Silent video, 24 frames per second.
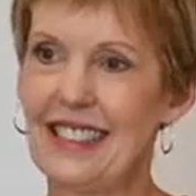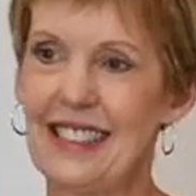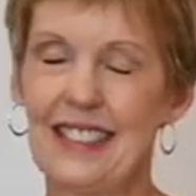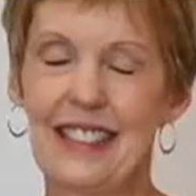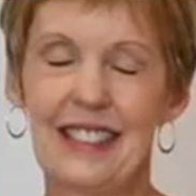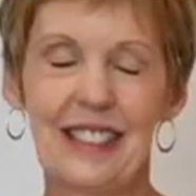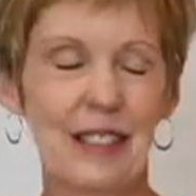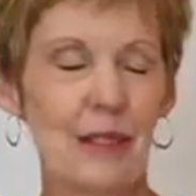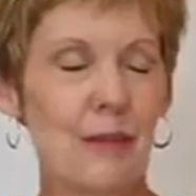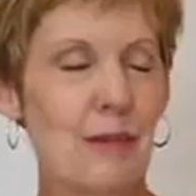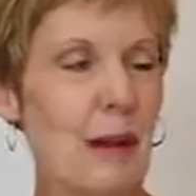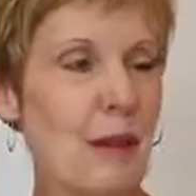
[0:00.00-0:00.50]

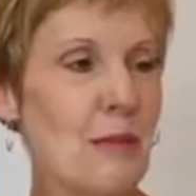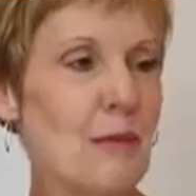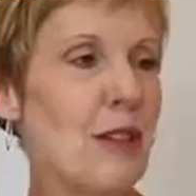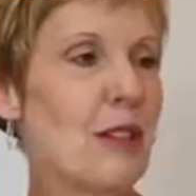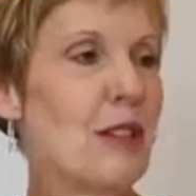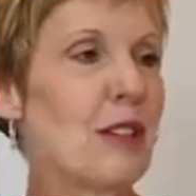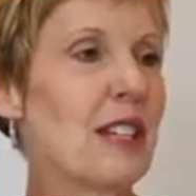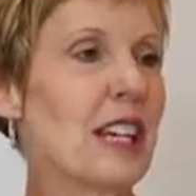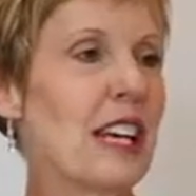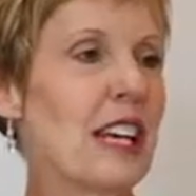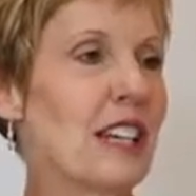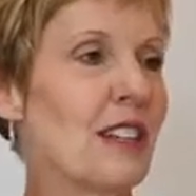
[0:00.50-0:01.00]
So maybe you
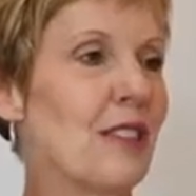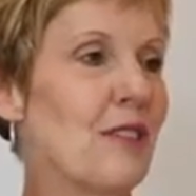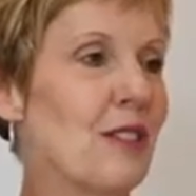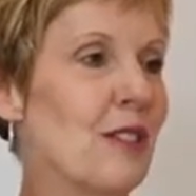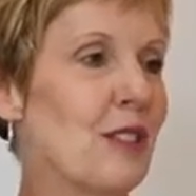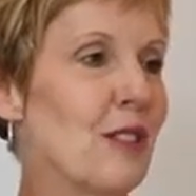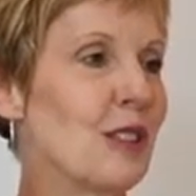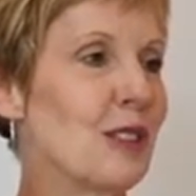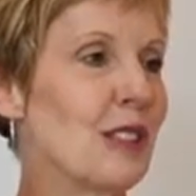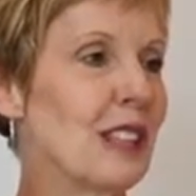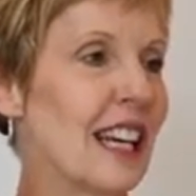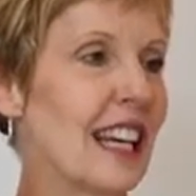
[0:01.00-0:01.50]
take a
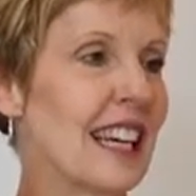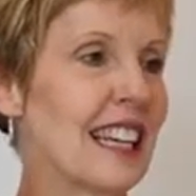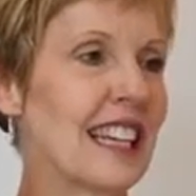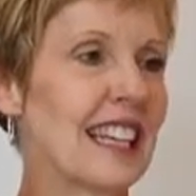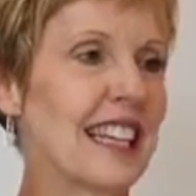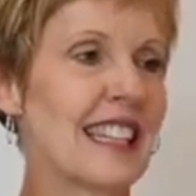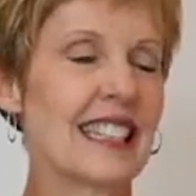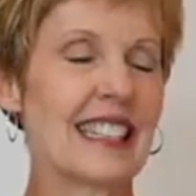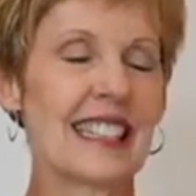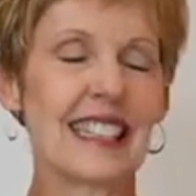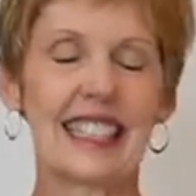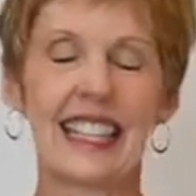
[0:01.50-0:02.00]
few
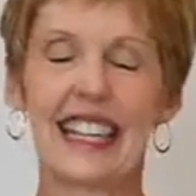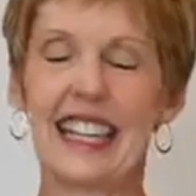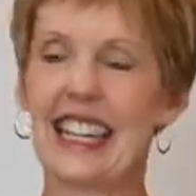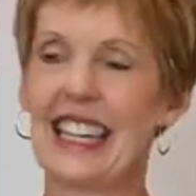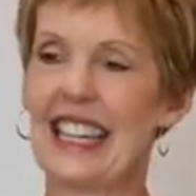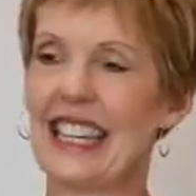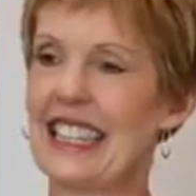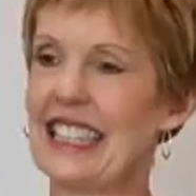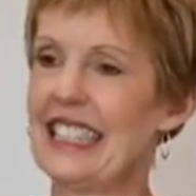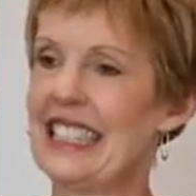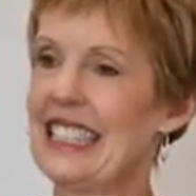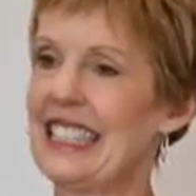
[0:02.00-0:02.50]
seconds
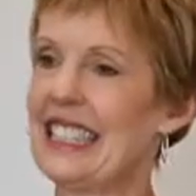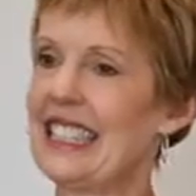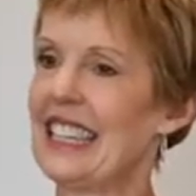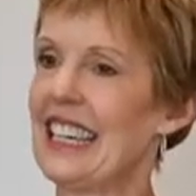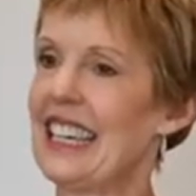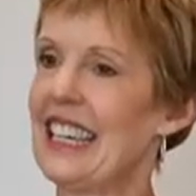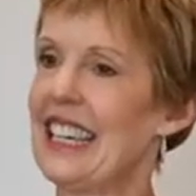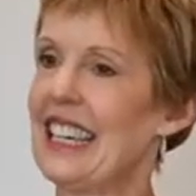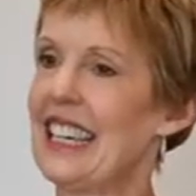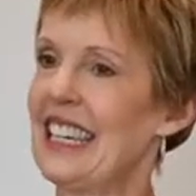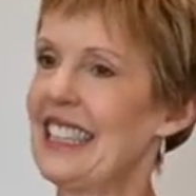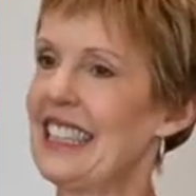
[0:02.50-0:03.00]
and
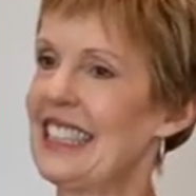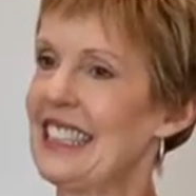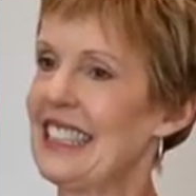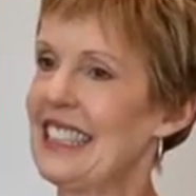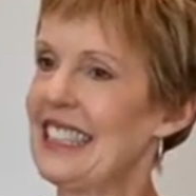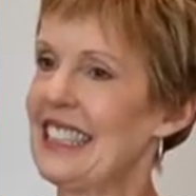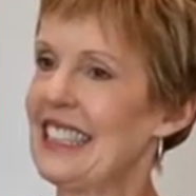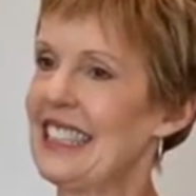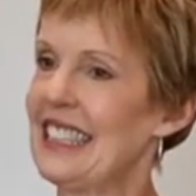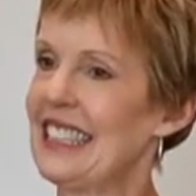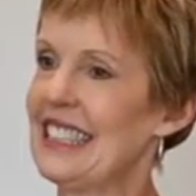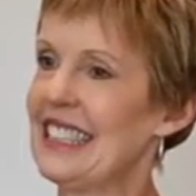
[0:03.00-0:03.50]

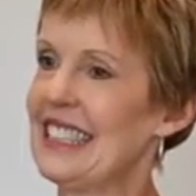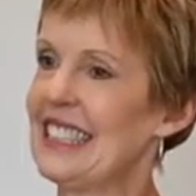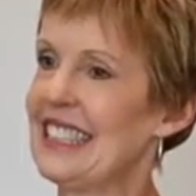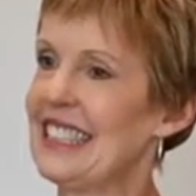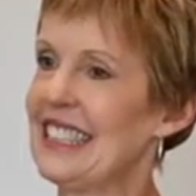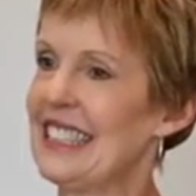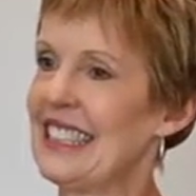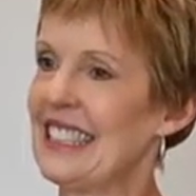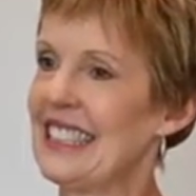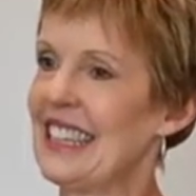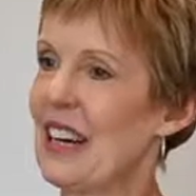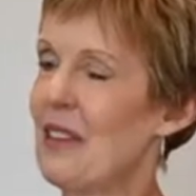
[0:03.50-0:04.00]

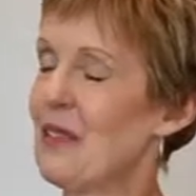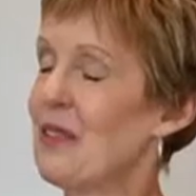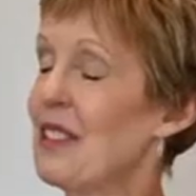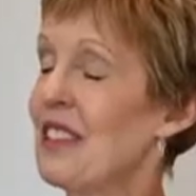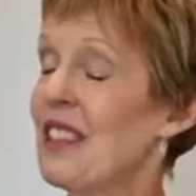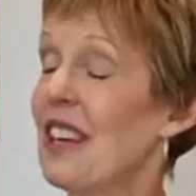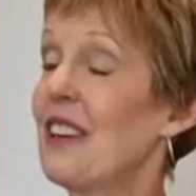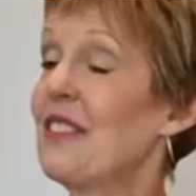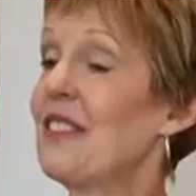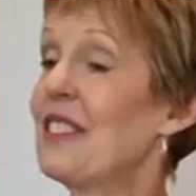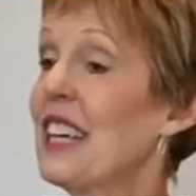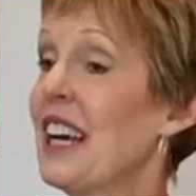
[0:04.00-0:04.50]
I would
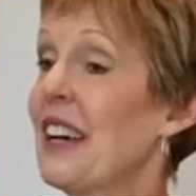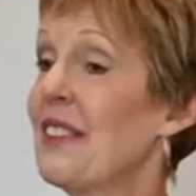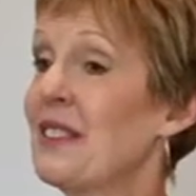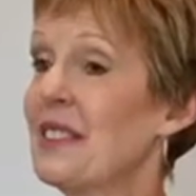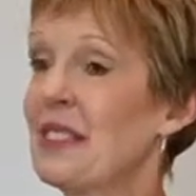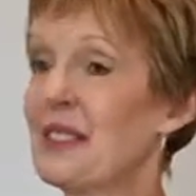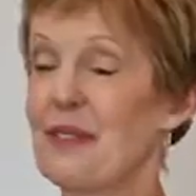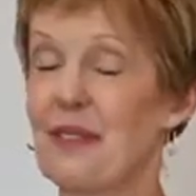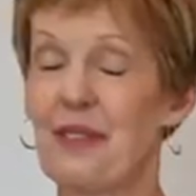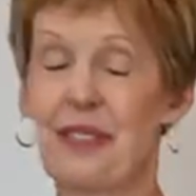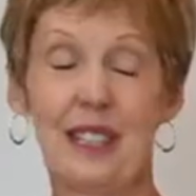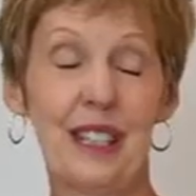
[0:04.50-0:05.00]
love to have
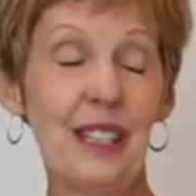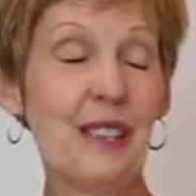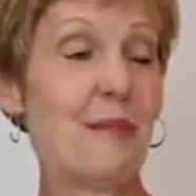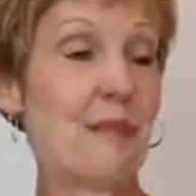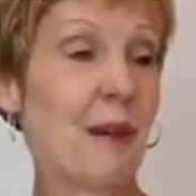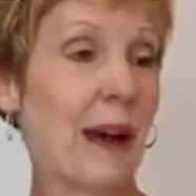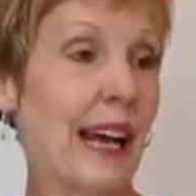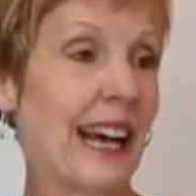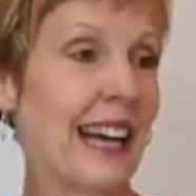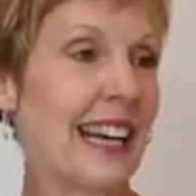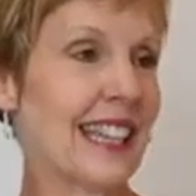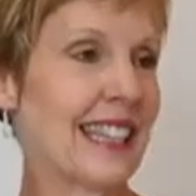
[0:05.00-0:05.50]
some
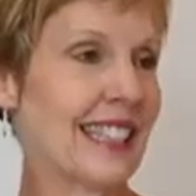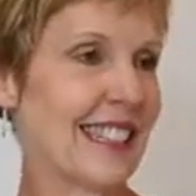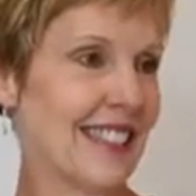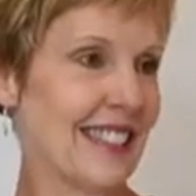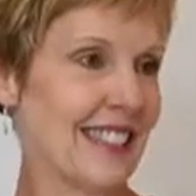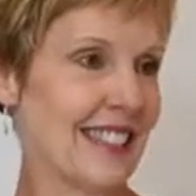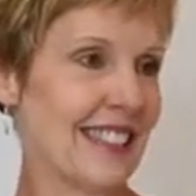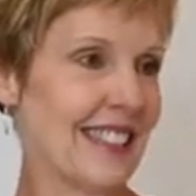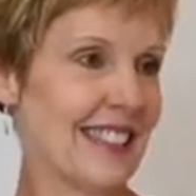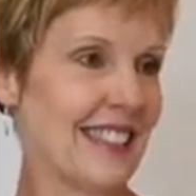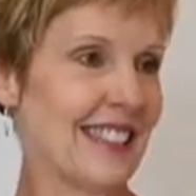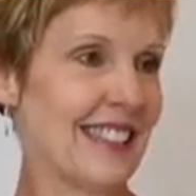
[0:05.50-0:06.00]
feedback.
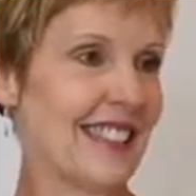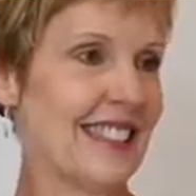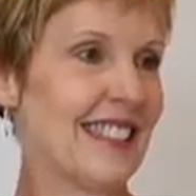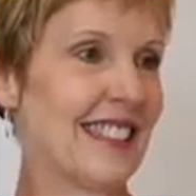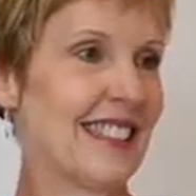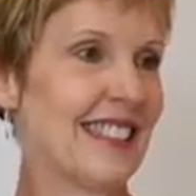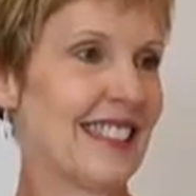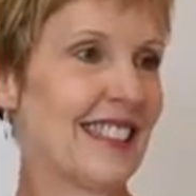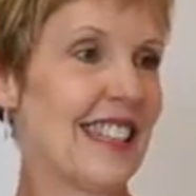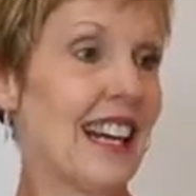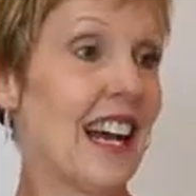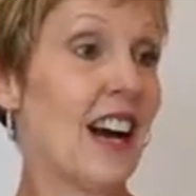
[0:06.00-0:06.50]

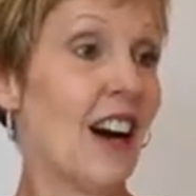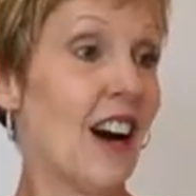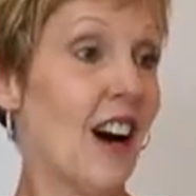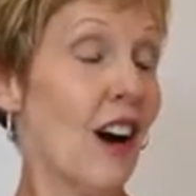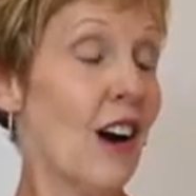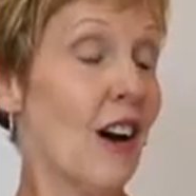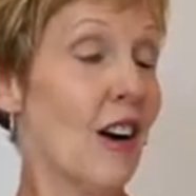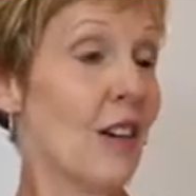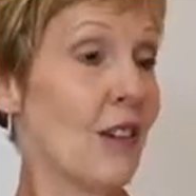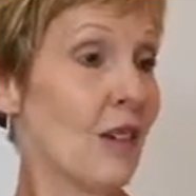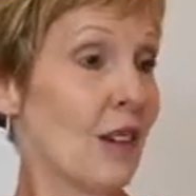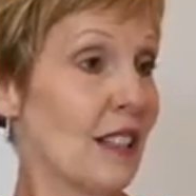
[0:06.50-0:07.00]

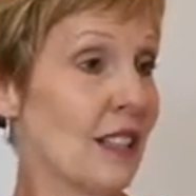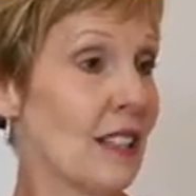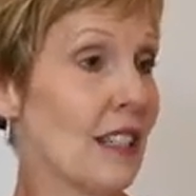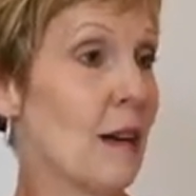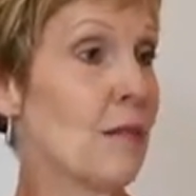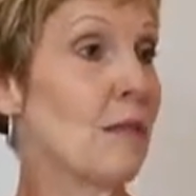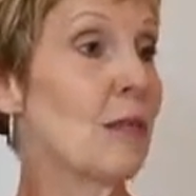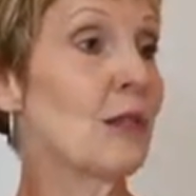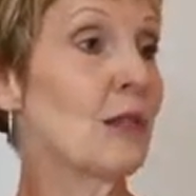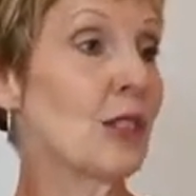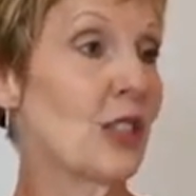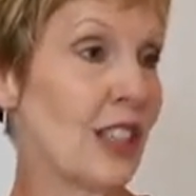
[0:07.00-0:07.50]
Oh, a
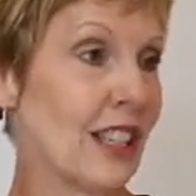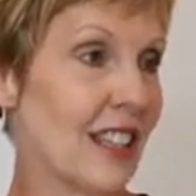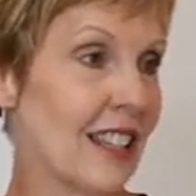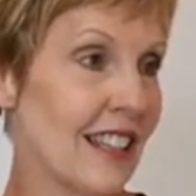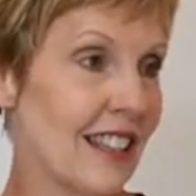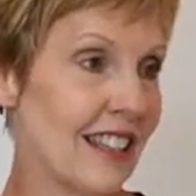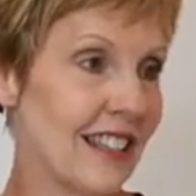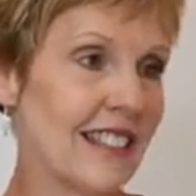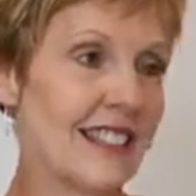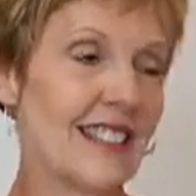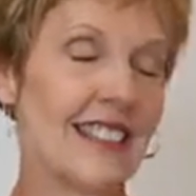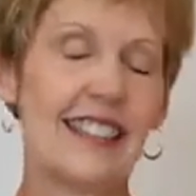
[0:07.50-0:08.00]
double
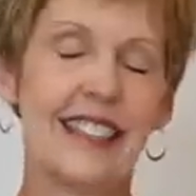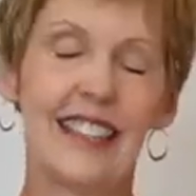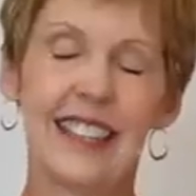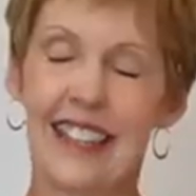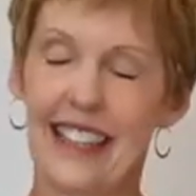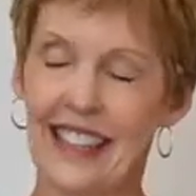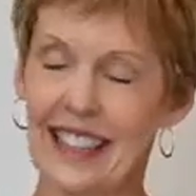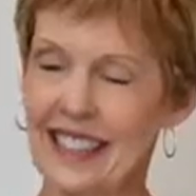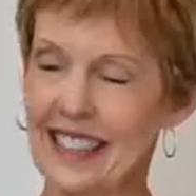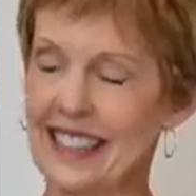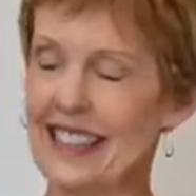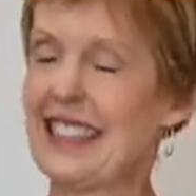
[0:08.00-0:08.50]
chin.
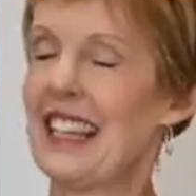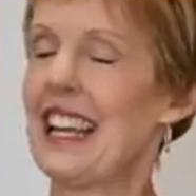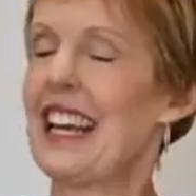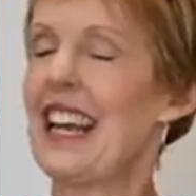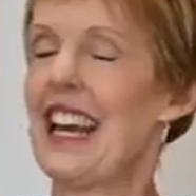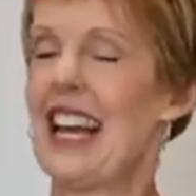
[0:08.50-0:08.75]
Yes,